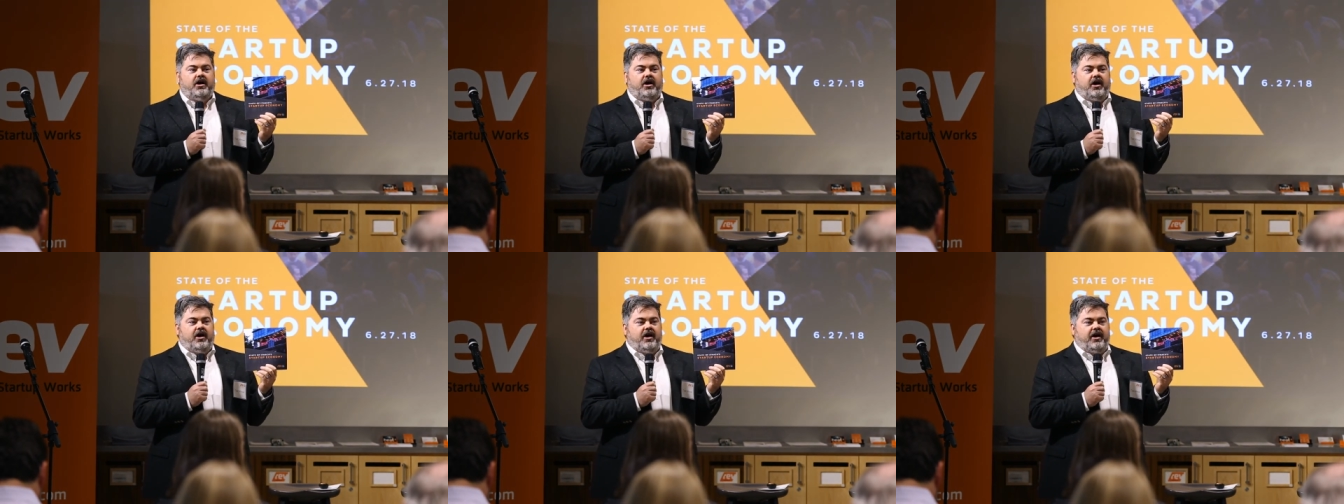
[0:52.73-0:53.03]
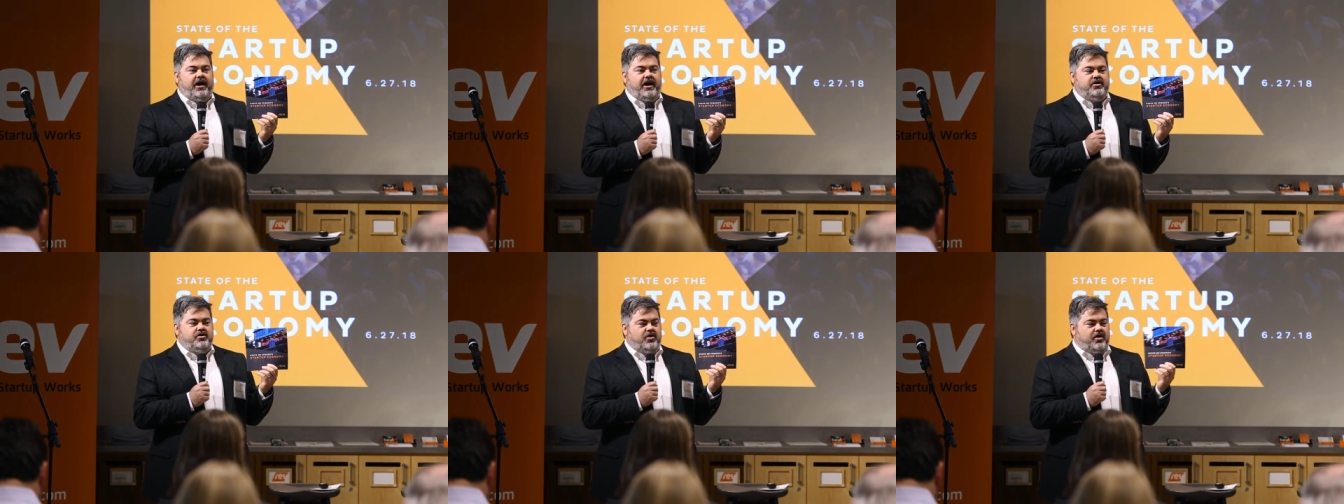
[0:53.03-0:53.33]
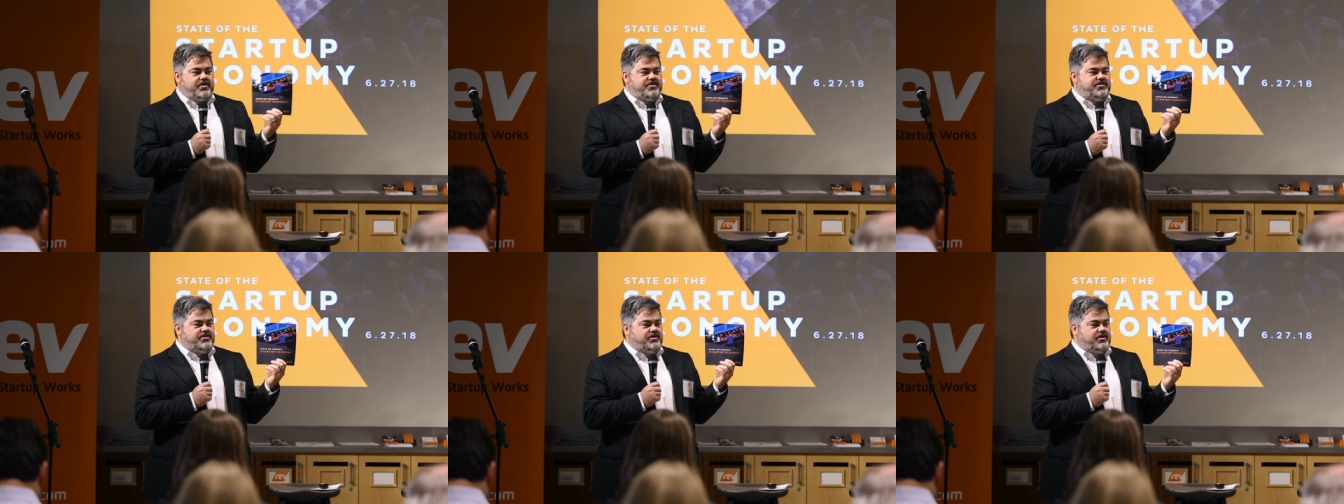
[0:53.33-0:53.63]
uh, and you're
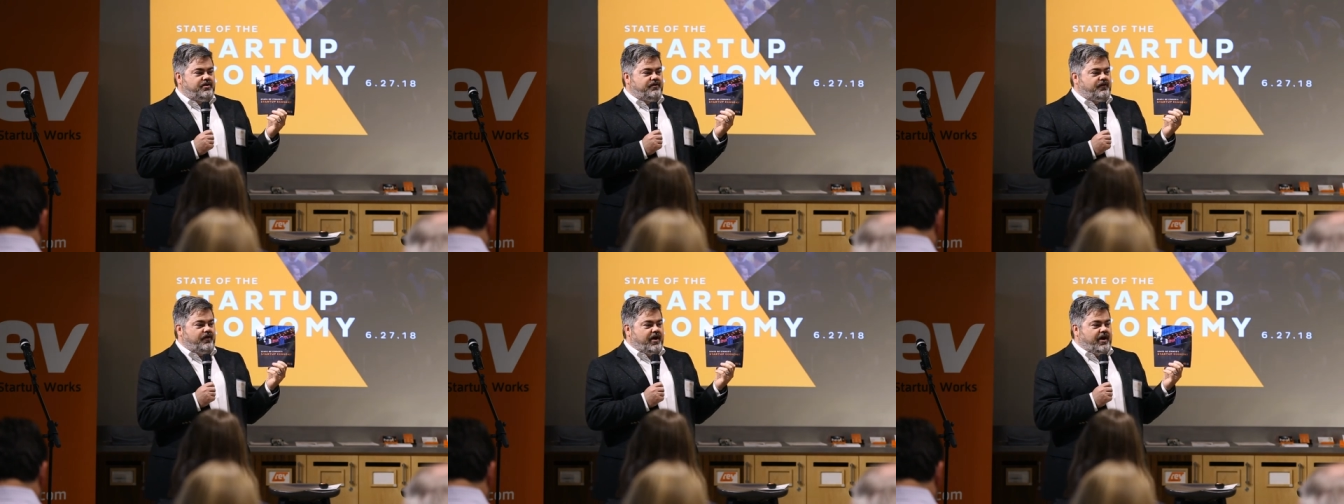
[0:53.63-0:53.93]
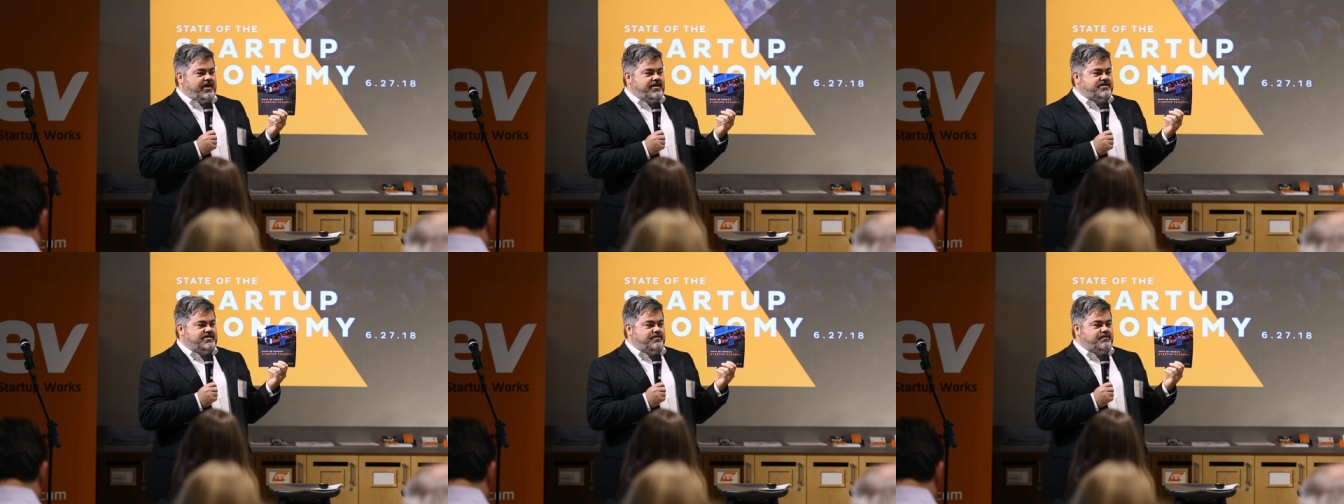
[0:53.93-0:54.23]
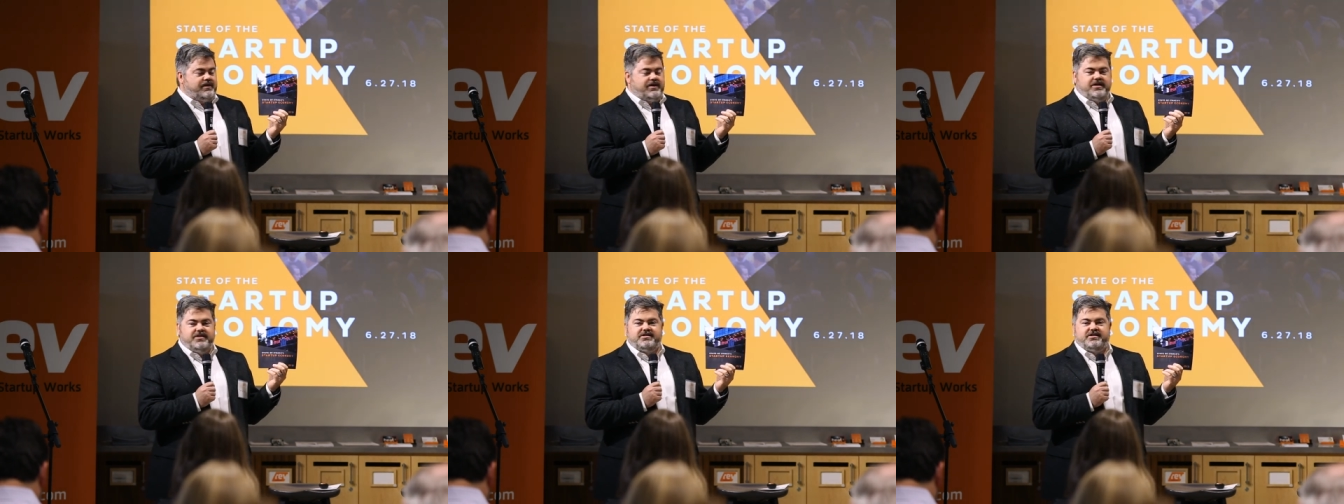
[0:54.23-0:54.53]
also going to find
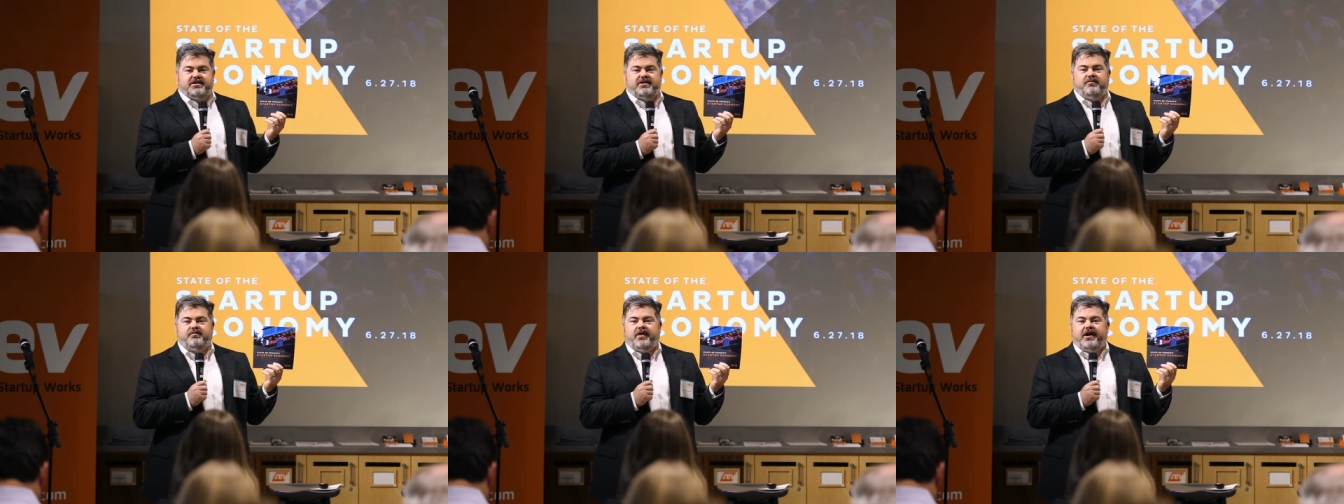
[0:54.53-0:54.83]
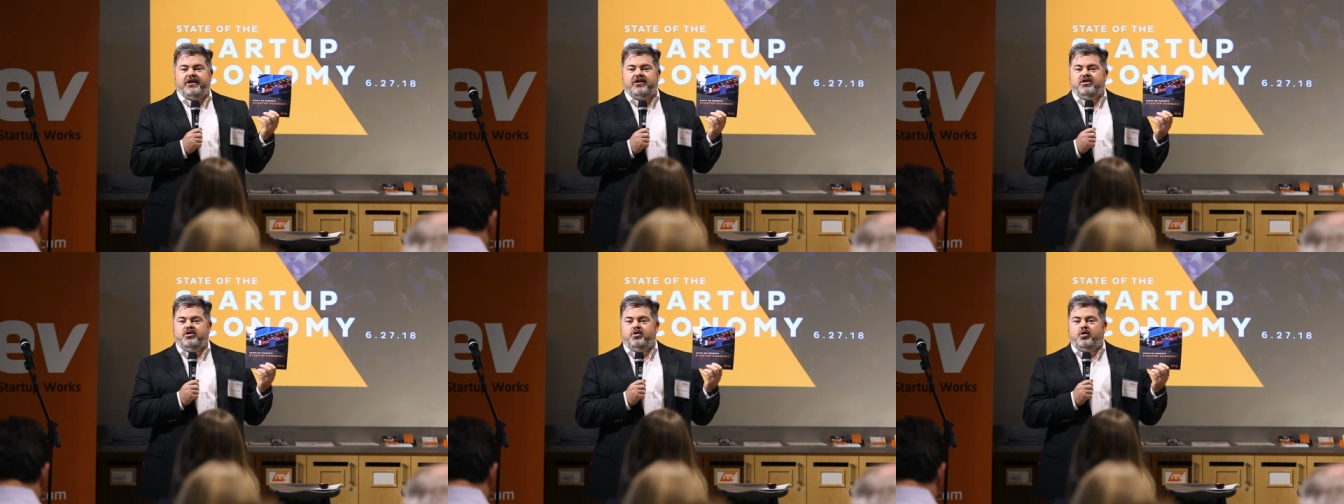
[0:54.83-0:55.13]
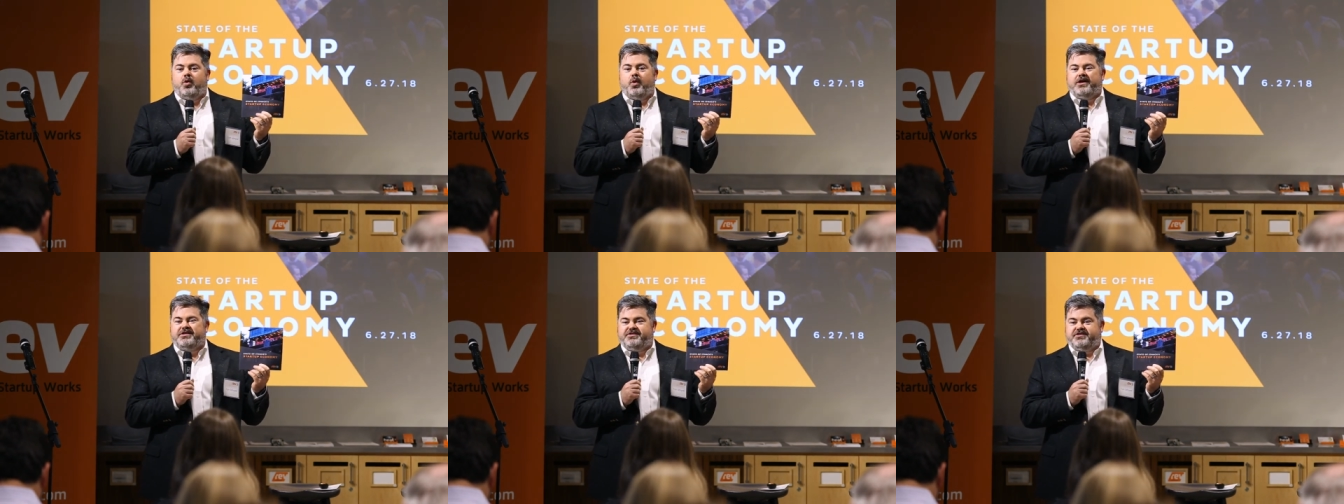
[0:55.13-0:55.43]
some things that invite new
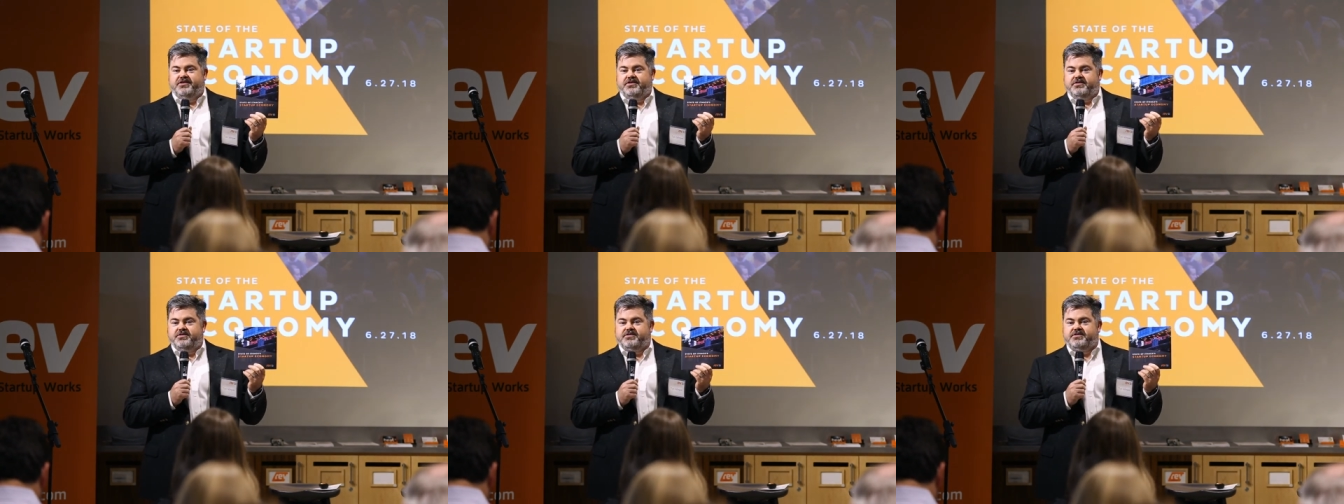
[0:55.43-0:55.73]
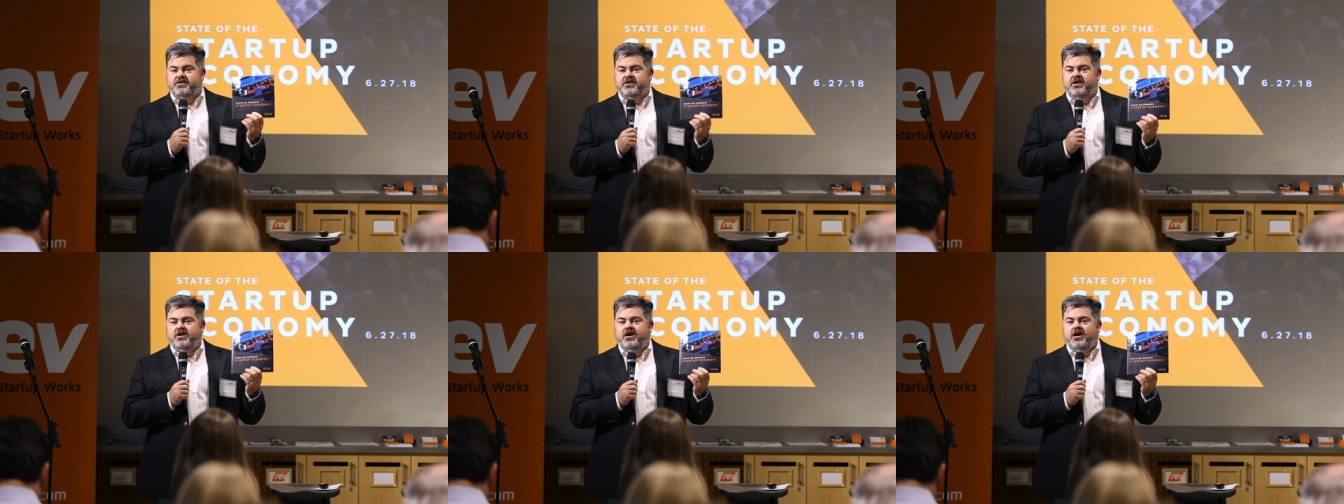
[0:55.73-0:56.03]
questions.